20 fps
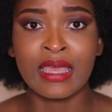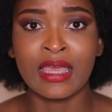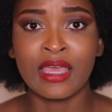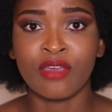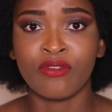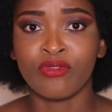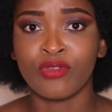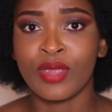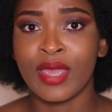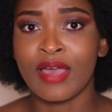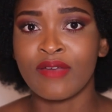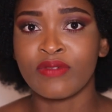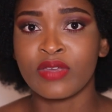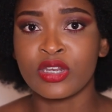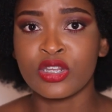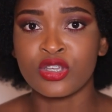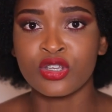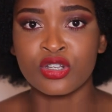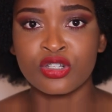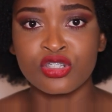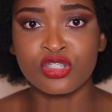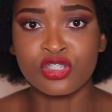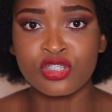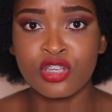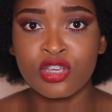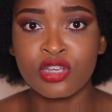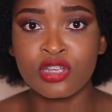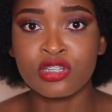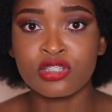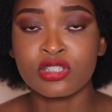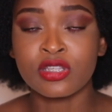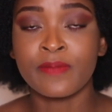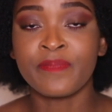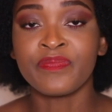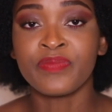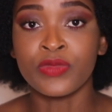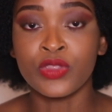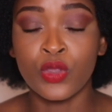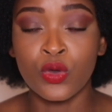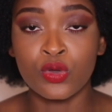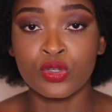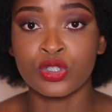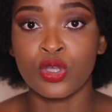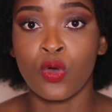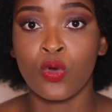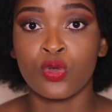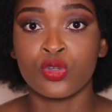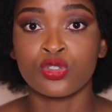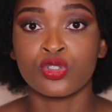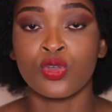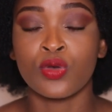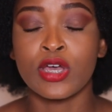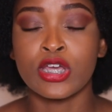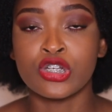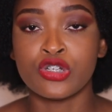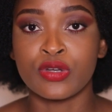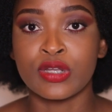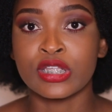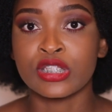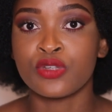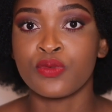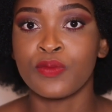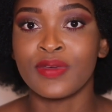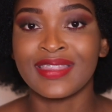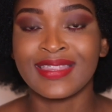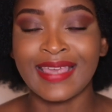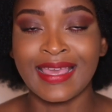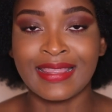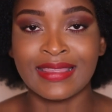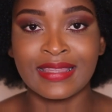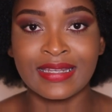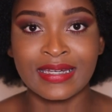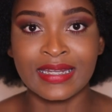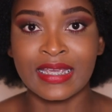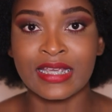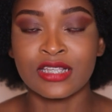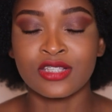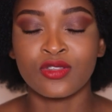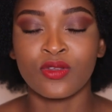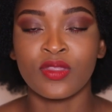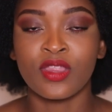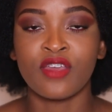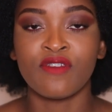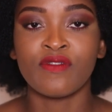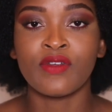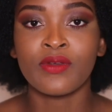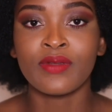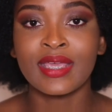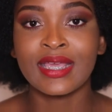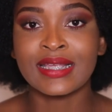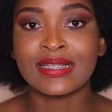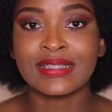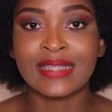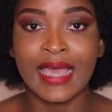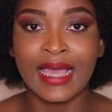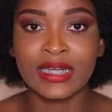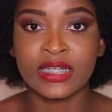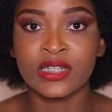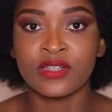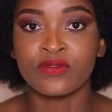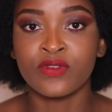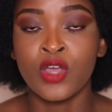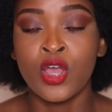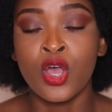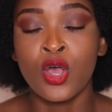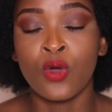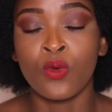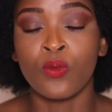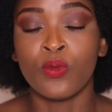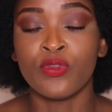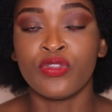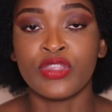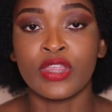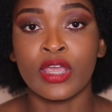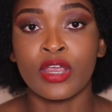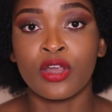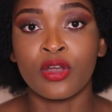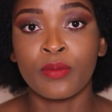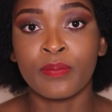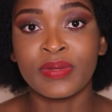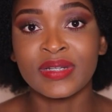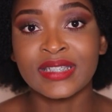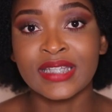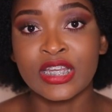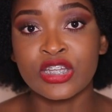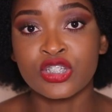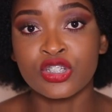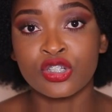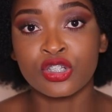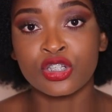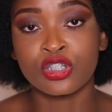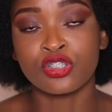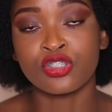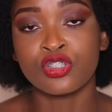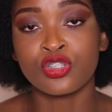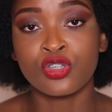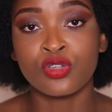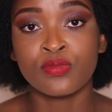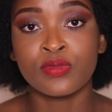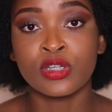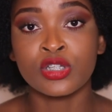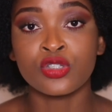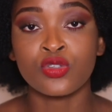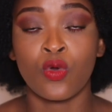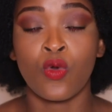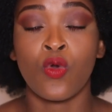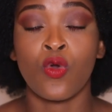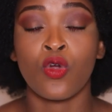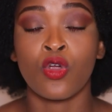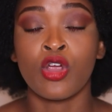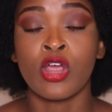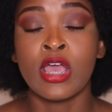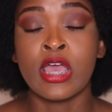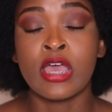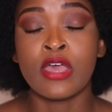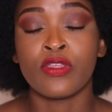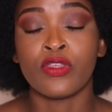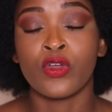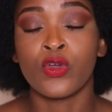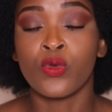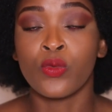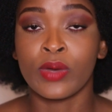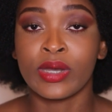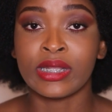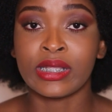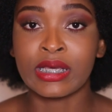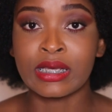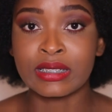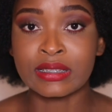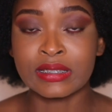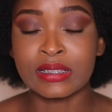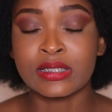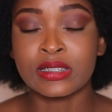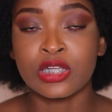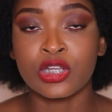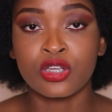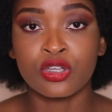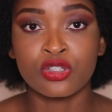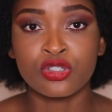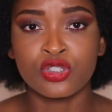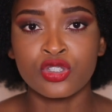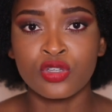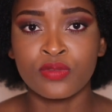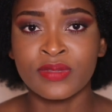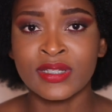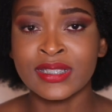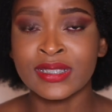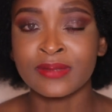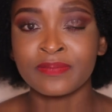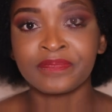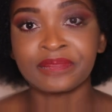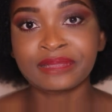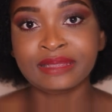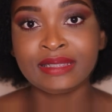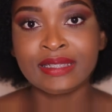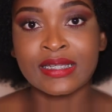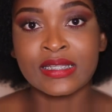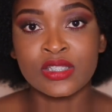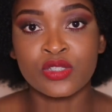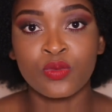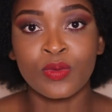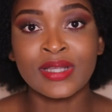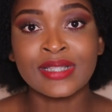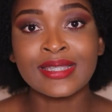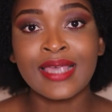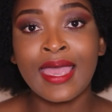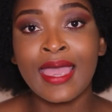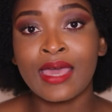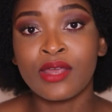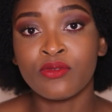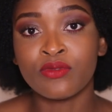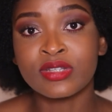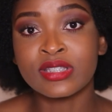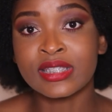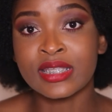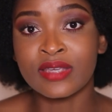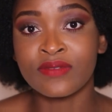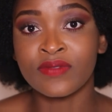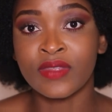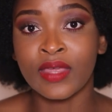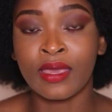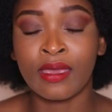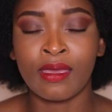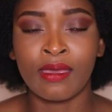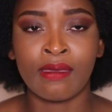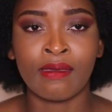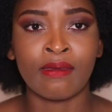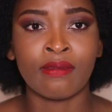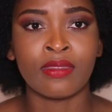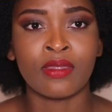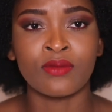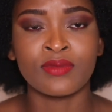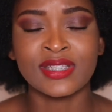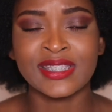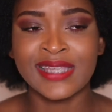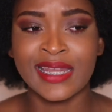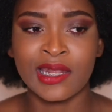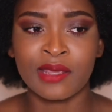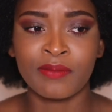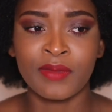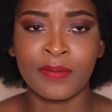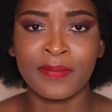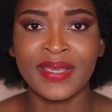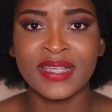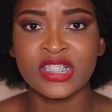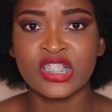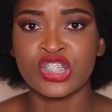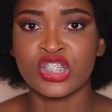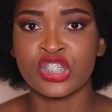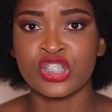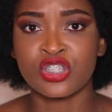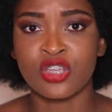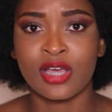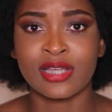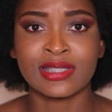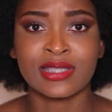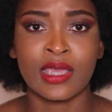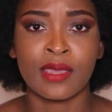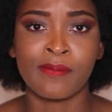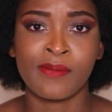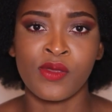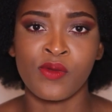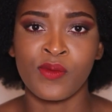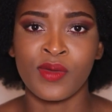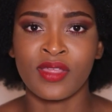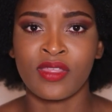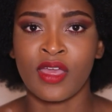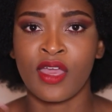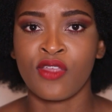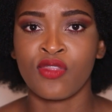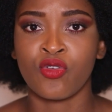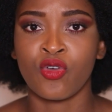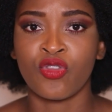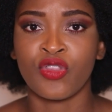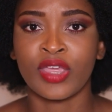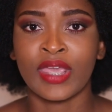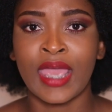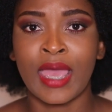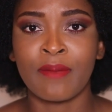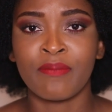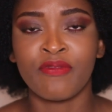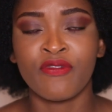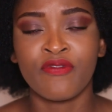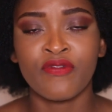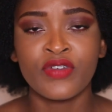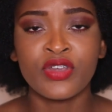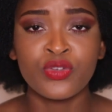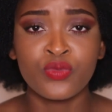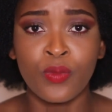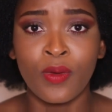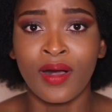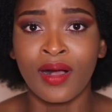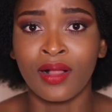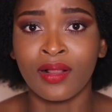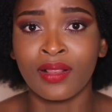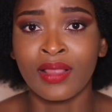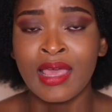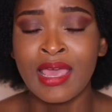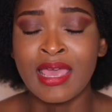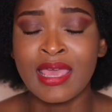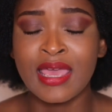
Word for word: If you have any concerns, those are also addressed within the day. So they're very interactive with their potential consumers or the already existing consumers. For instance, once I had received the hair, they were sending me messages asking me whether I thought the cap fit well,